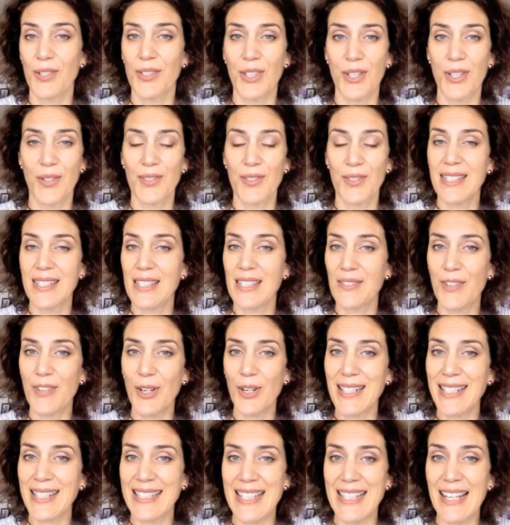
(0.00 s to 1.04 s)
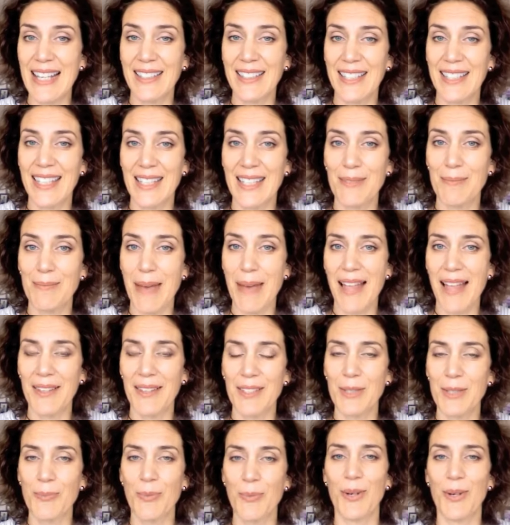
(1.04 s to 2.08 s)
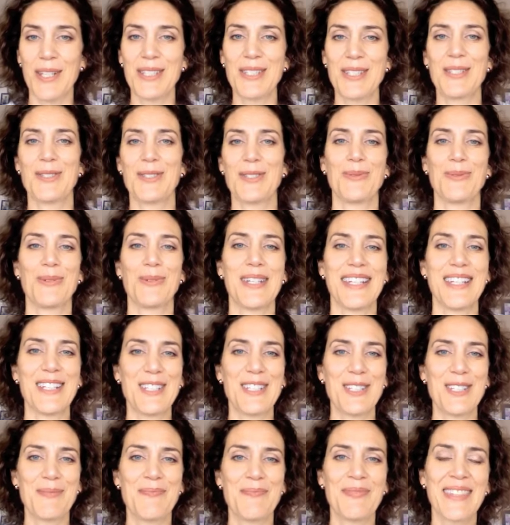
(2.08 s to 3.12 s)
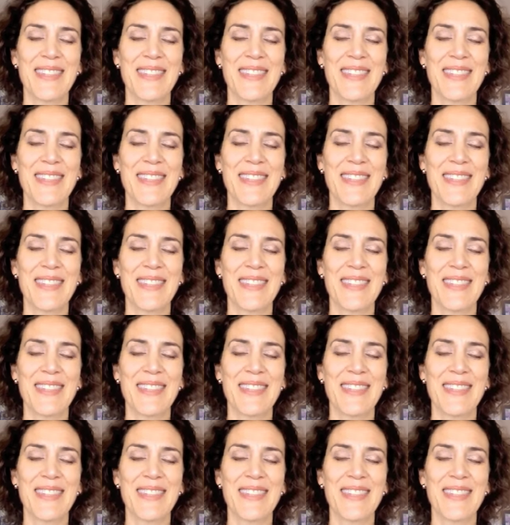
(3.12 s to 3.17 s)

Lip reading: so this is a very delicate balance point to reach.